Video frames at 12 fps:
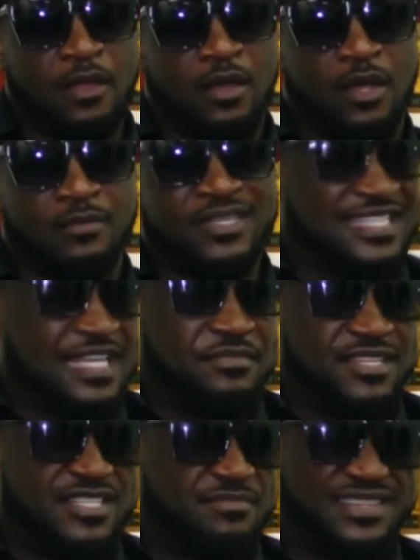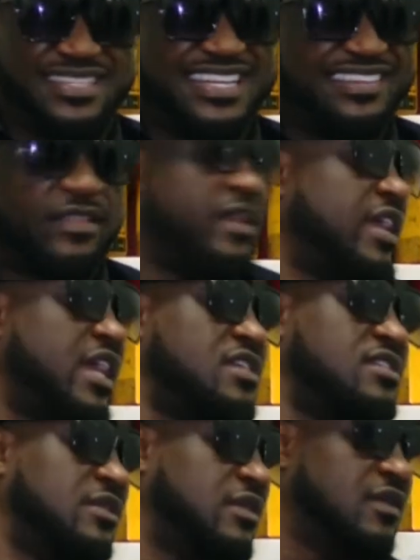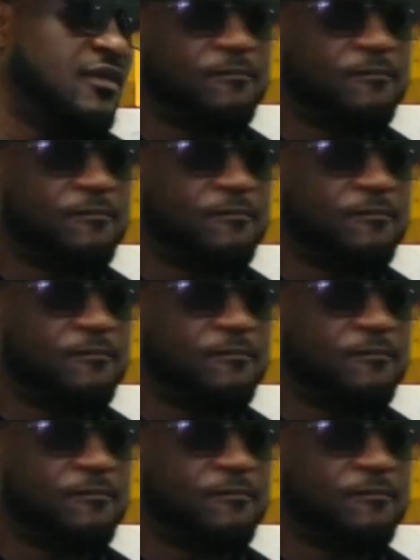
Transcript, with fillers: um, he sent me this beat like three years ago